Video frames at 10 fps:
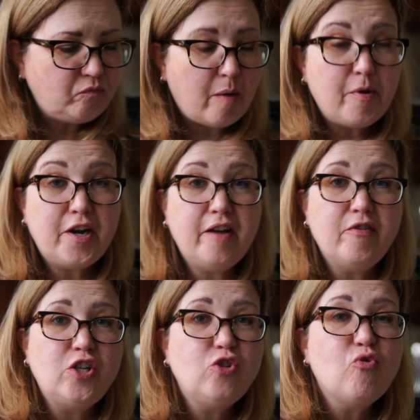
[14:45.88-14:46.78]
I'm gonna give
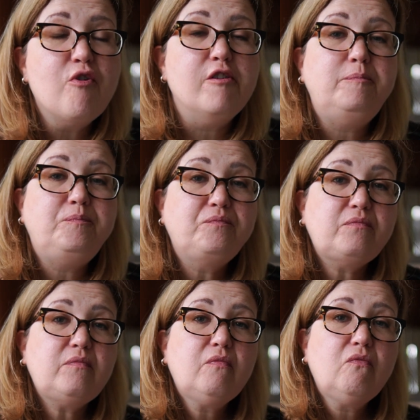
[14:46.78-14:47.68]
it a score.
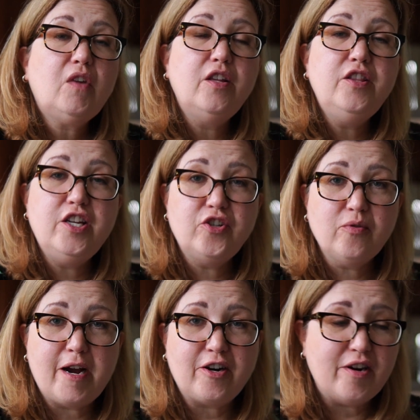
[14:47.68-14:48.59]
These are
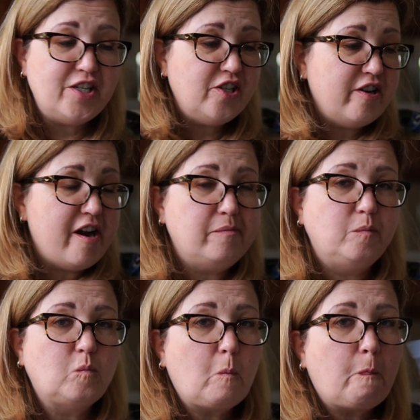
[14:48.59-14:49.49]
my criteria.
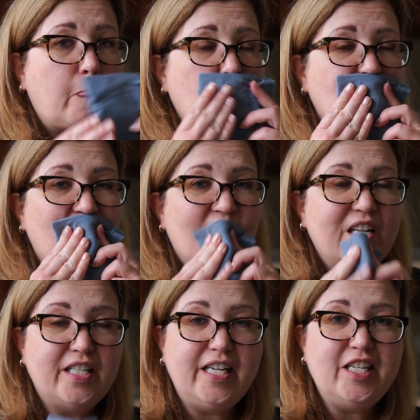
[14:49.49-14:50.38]

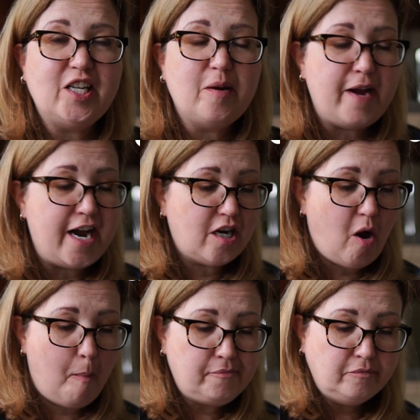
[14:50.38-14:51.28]
Is it easy to make?
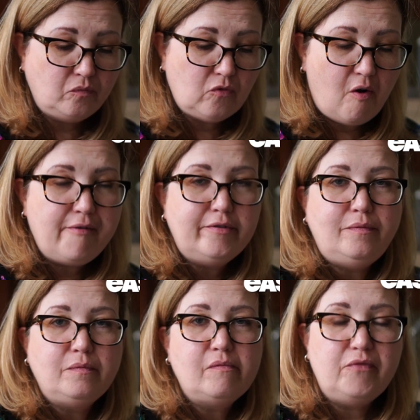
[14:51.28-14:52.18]

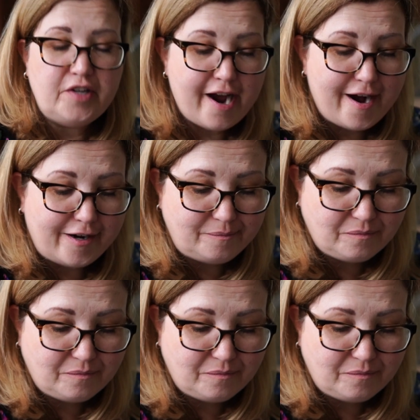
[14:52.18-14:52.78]
Yeah.